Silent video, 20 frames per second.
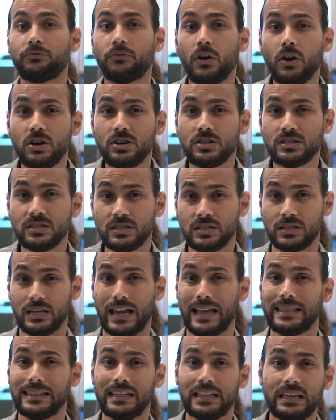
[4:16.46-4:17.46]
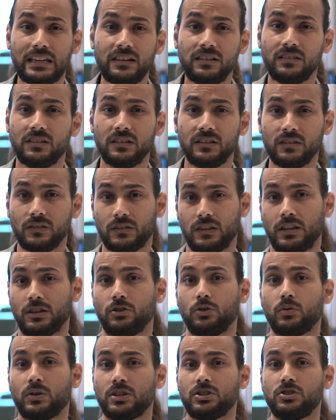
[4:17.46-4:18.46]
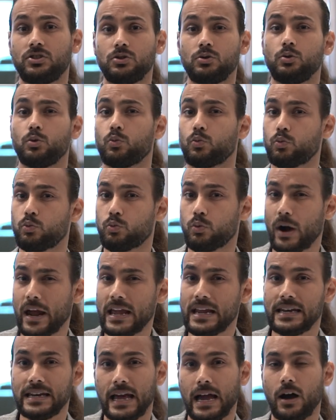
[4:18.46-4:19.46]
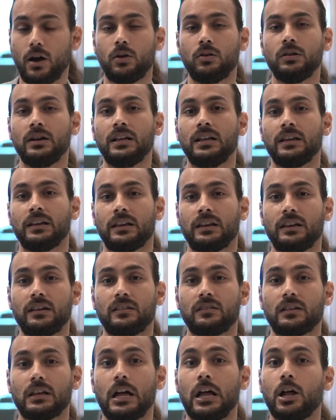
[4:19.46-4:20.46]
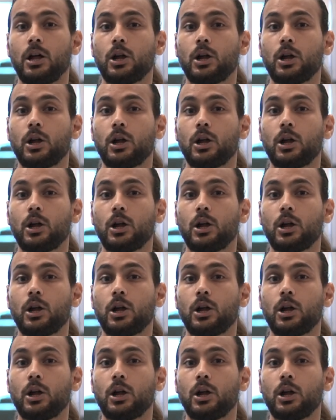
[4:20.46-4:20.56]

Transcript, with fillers: first and the easiest thing you can do right now is